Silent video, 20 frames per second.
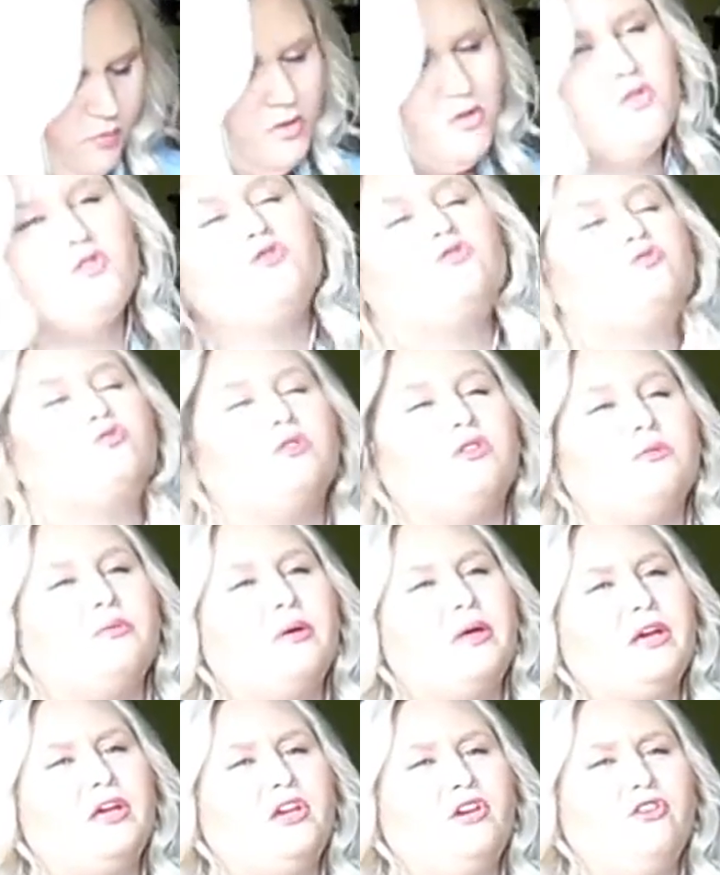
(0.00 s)
which is really,
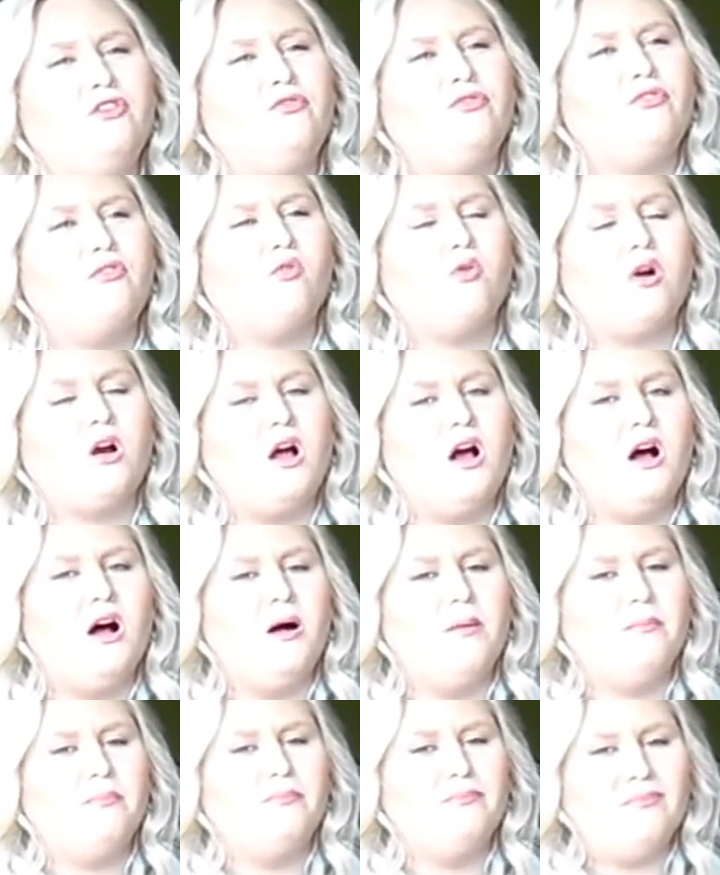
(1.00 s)
really cute for
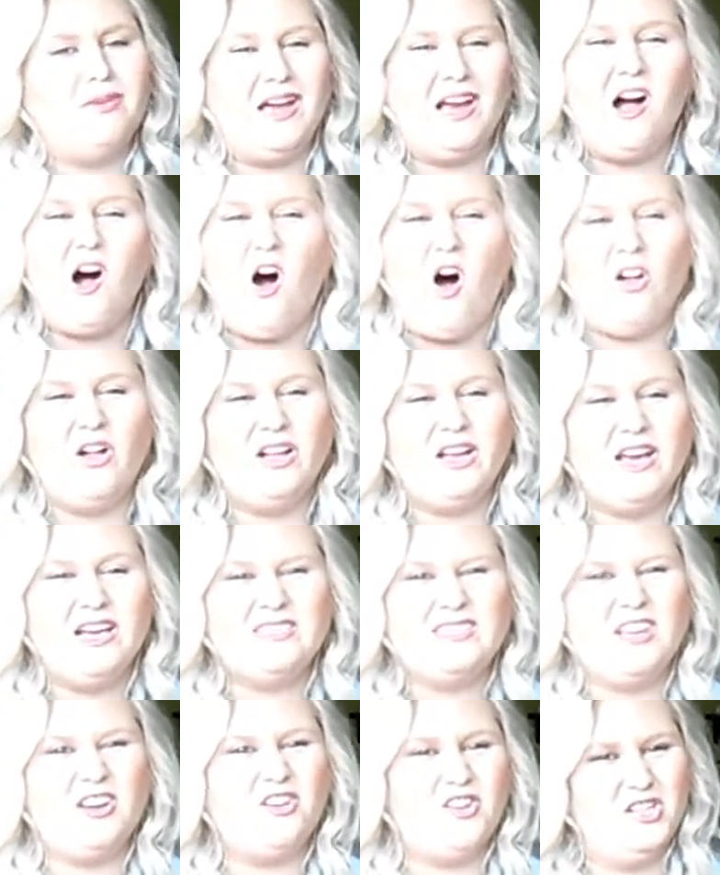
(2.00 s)
like
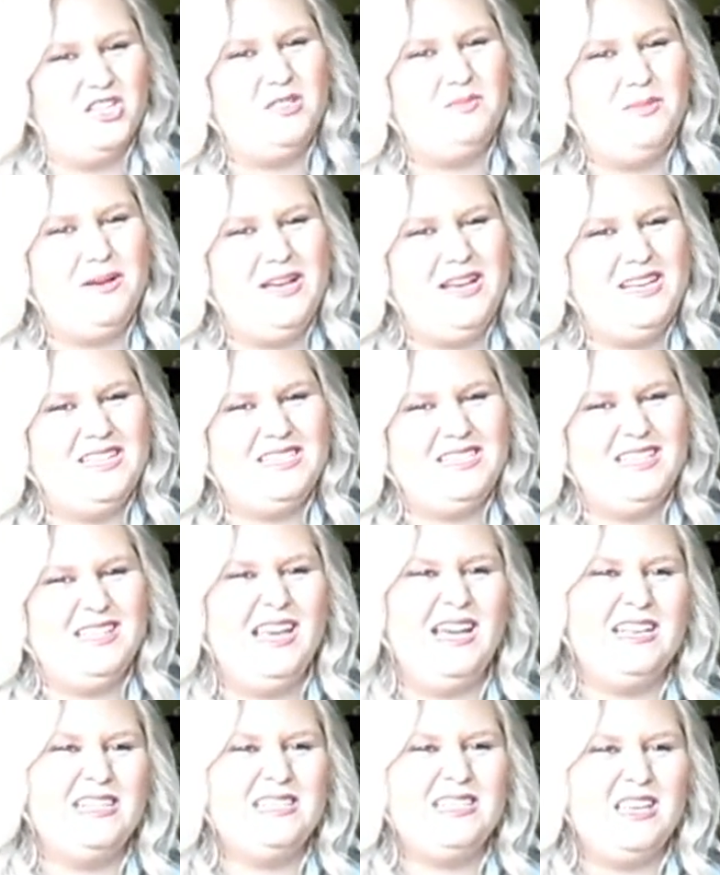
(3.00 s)
holidays at Christmas and
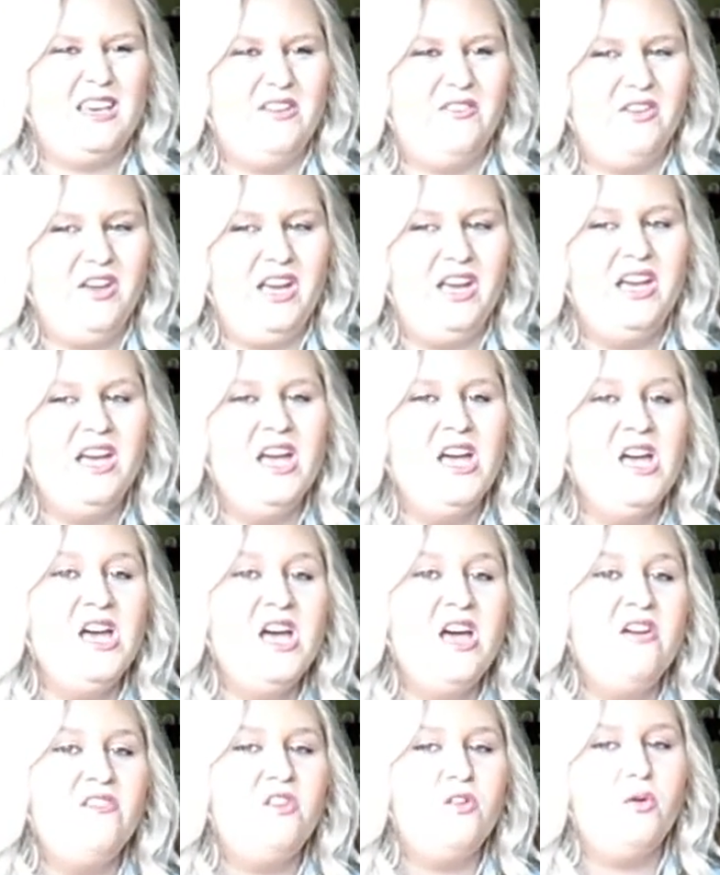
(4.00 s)
Thanksgiving.
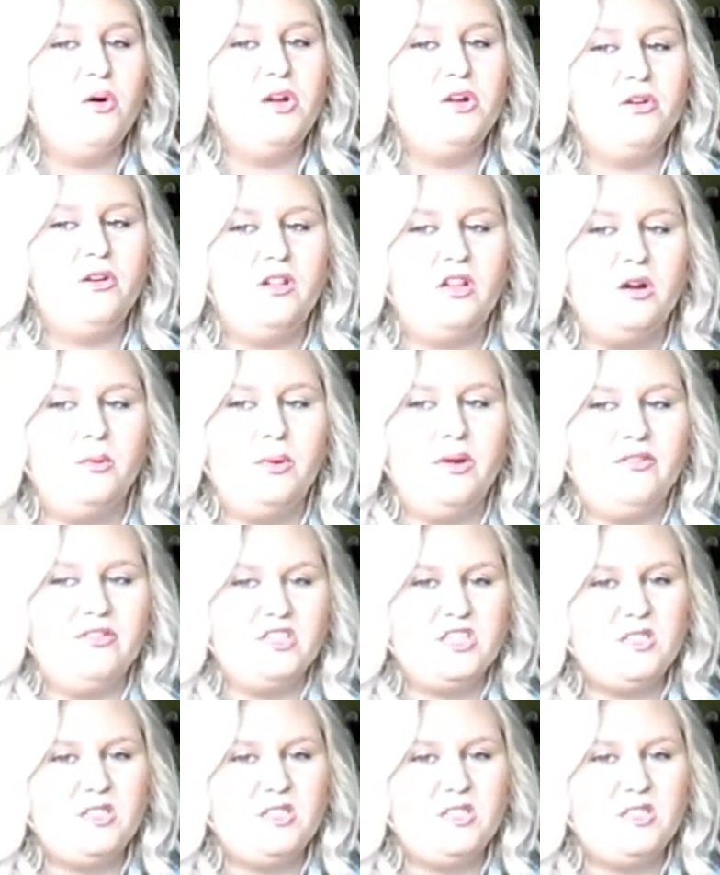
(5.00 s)
If you want to do a little bit of a